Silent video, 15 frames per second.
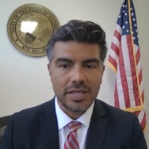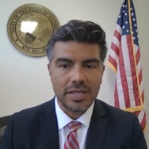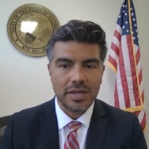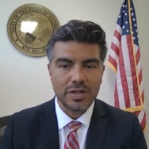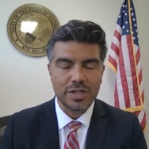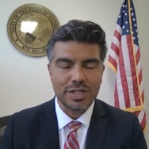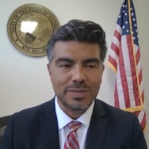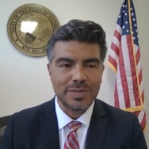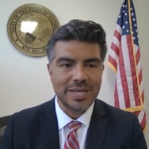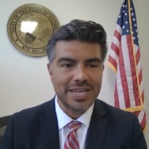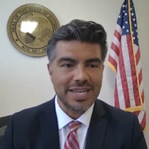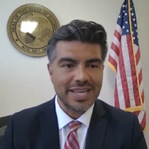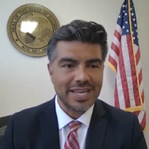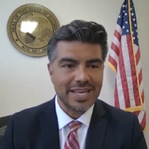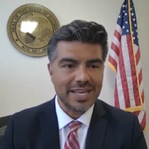the
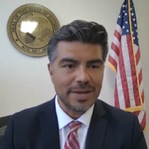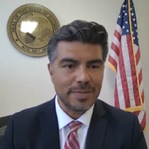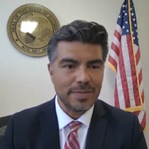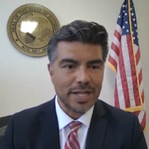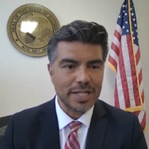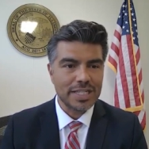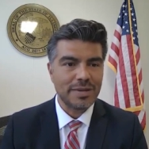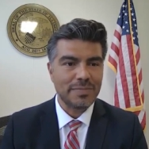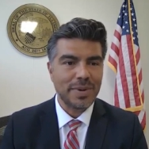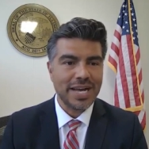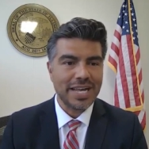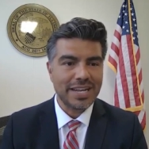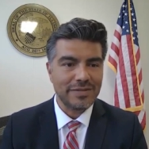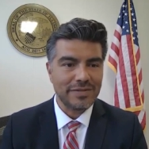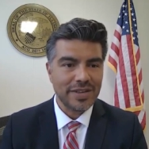ultimate melting
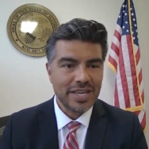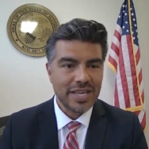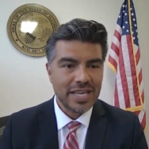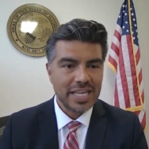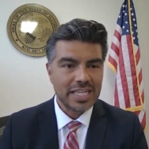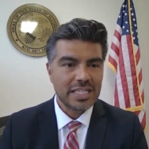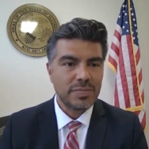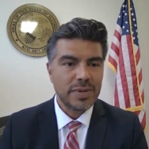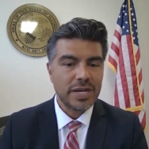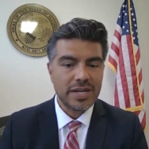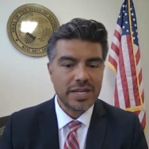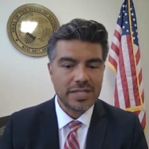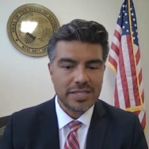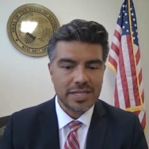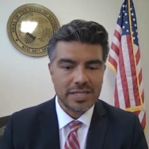pot of
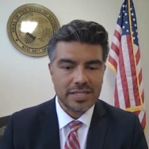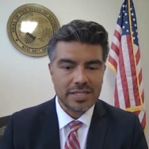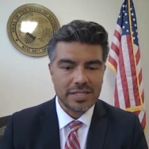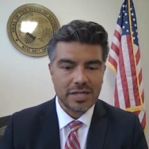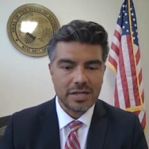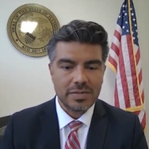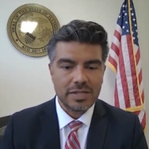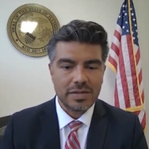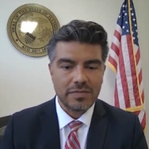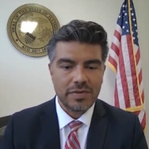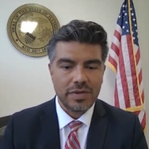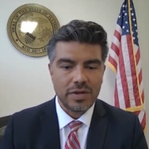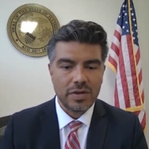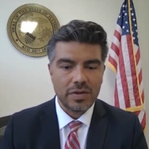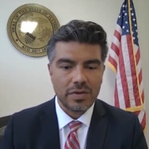experiences in terms
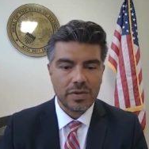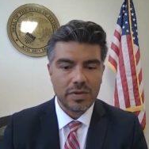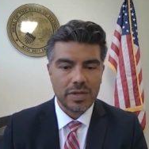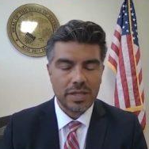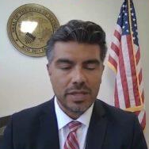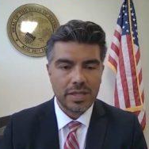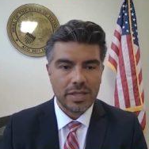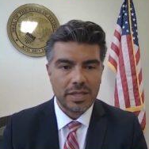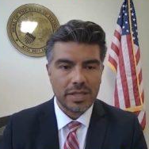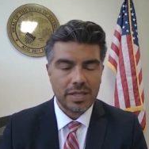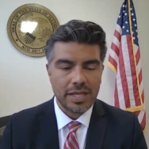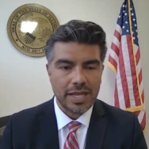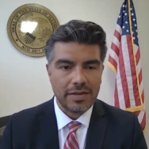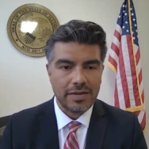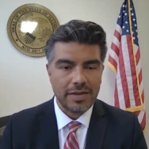of,
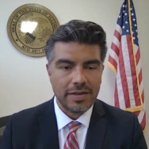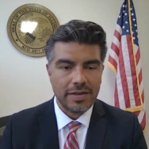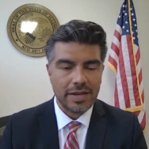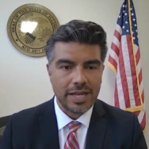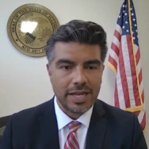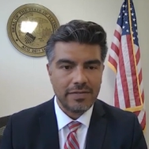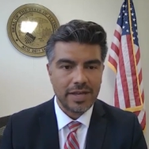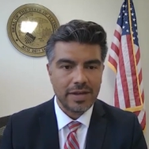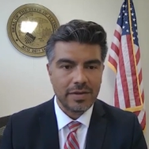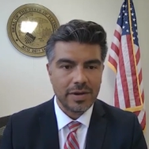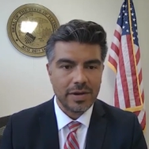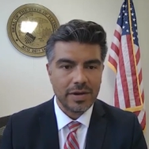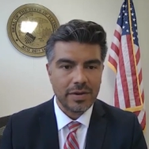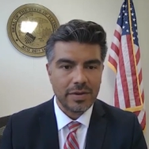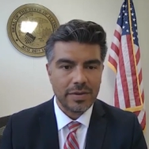having
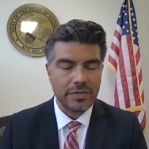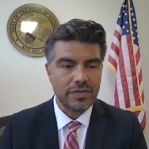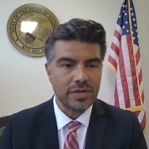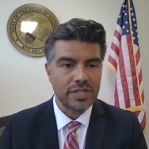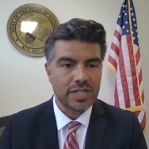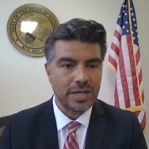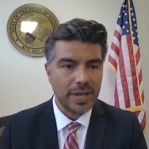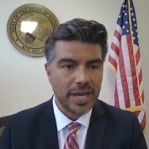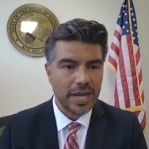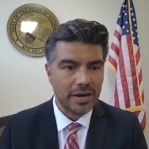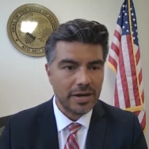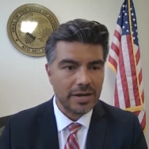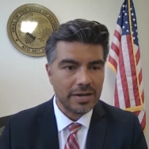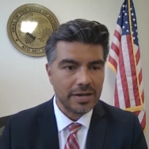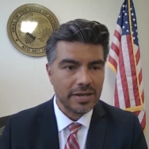a refugee
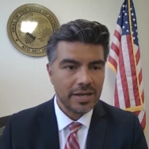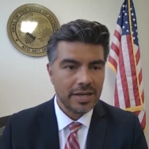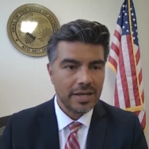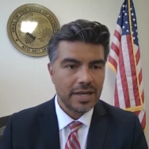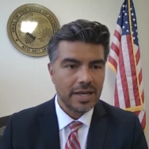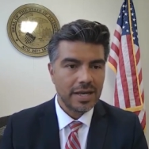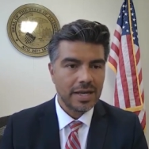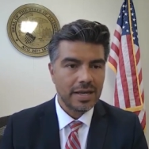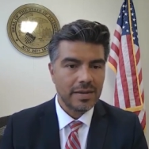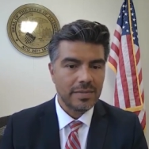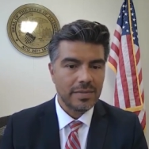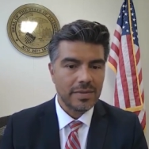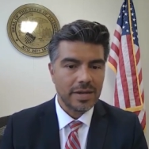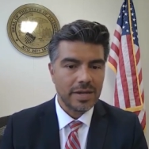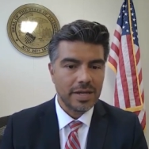parent
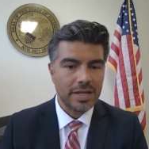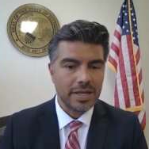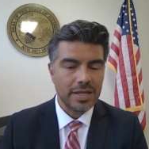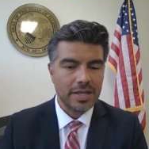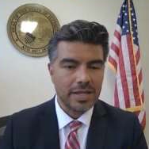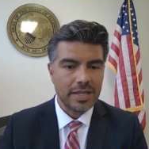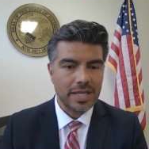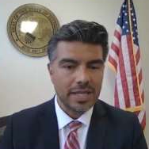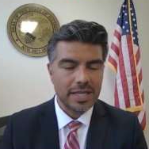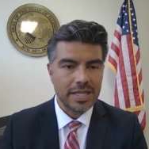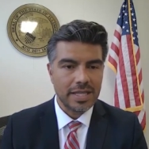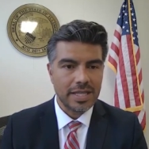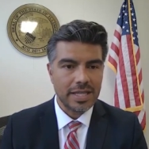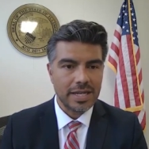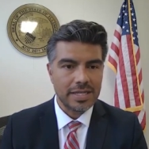
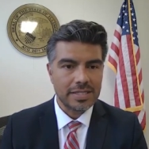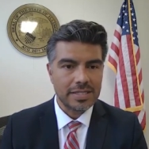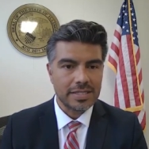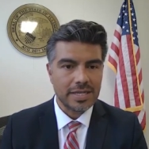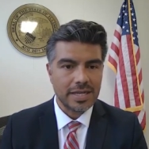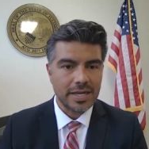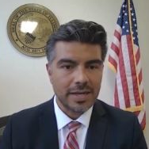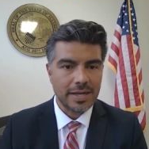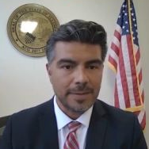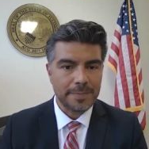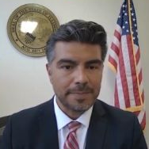that is